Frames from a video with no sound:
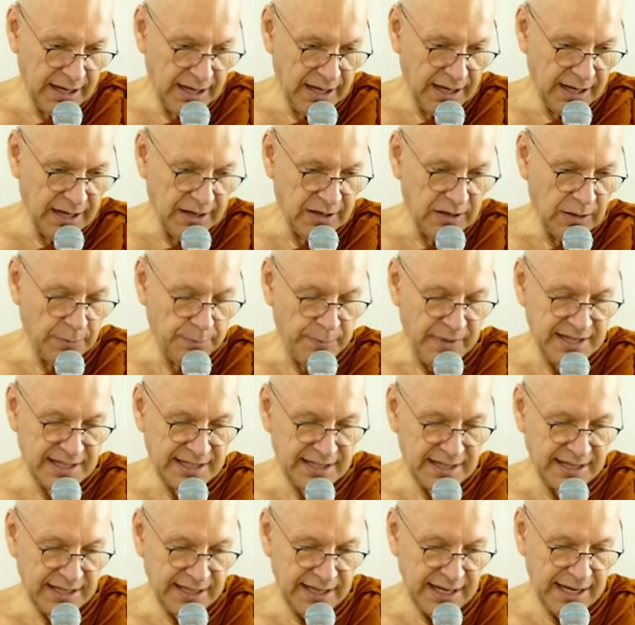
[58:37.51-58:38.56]
A
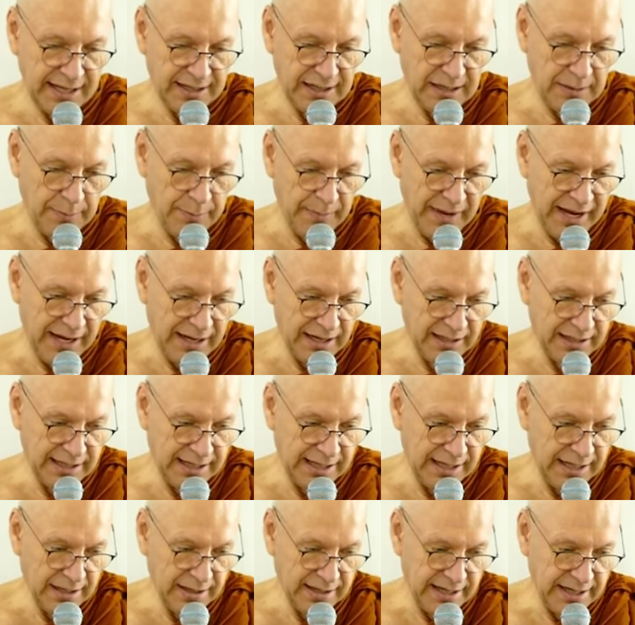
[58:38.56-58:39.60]
domesticated male
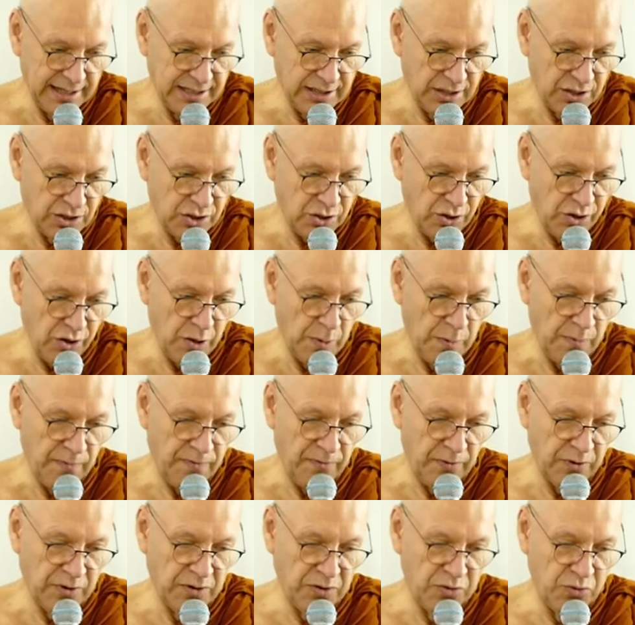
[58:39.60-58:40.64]
deer is a term
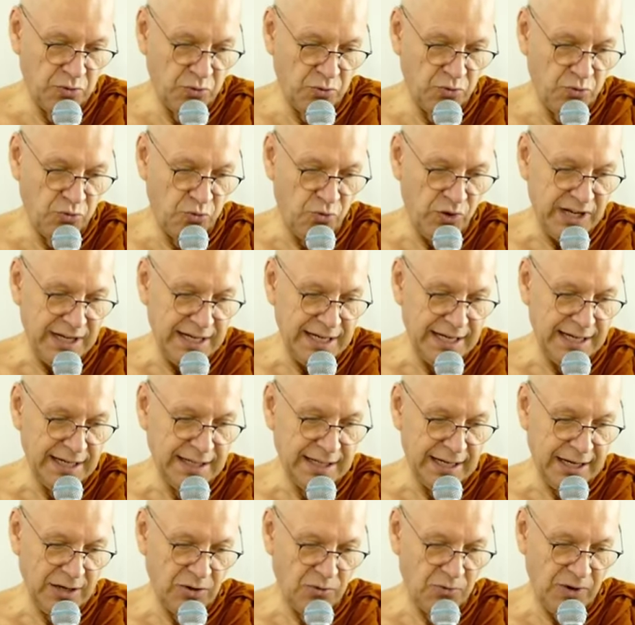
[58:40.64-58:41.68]
for
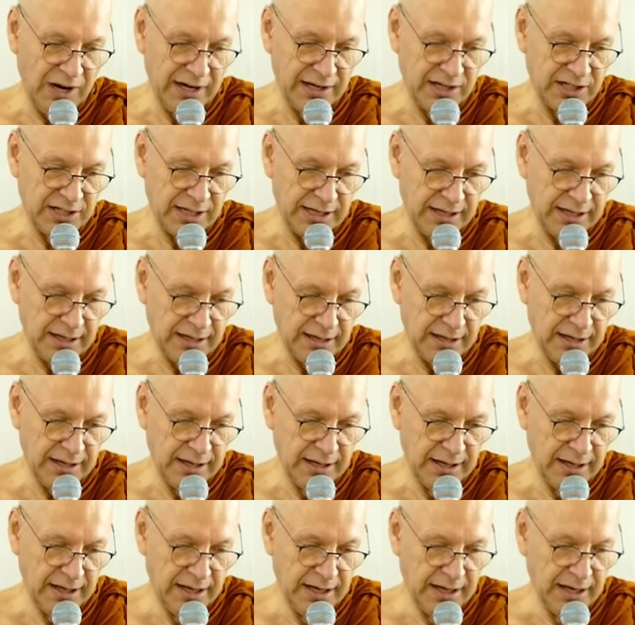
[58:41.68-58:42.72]
greed and relishing.
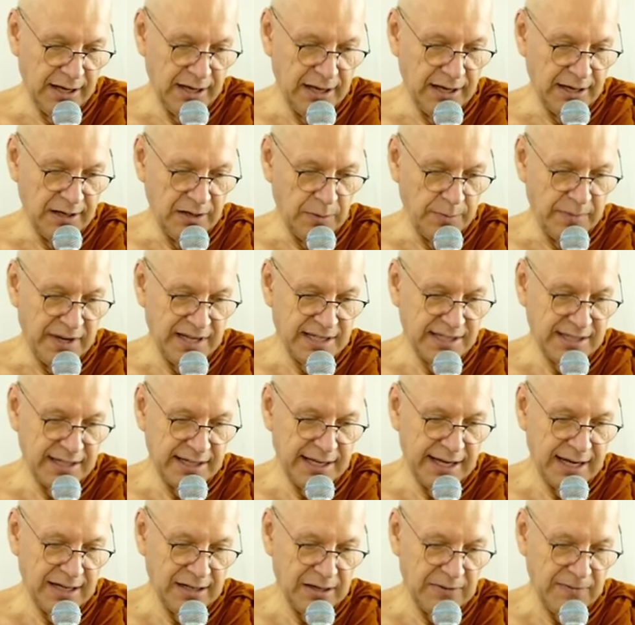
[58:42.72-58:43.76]
A
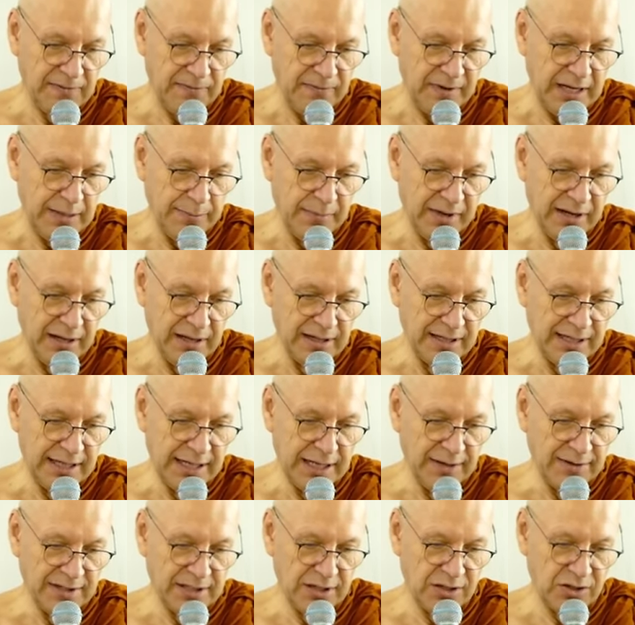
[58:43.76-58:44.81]
domesticated female
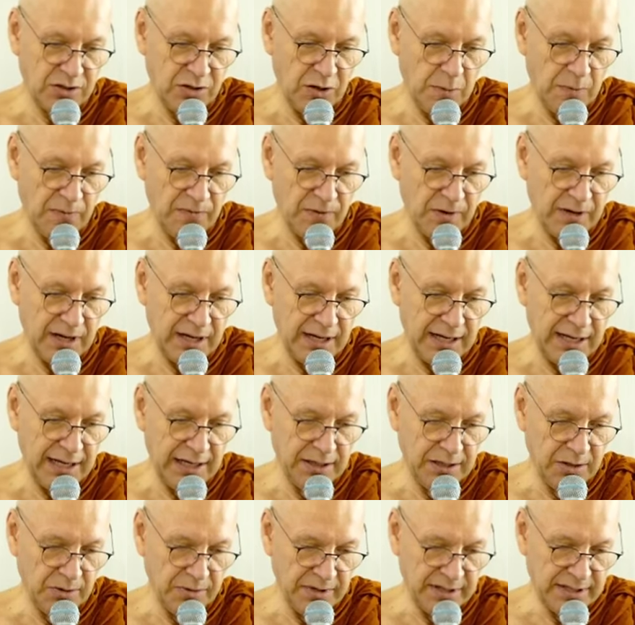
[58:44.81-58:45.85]
deer is a term for
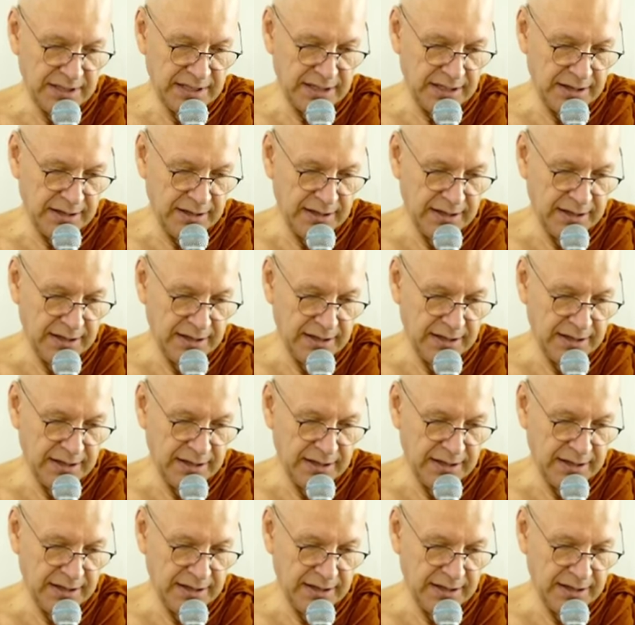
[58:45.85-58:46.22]
ignorance.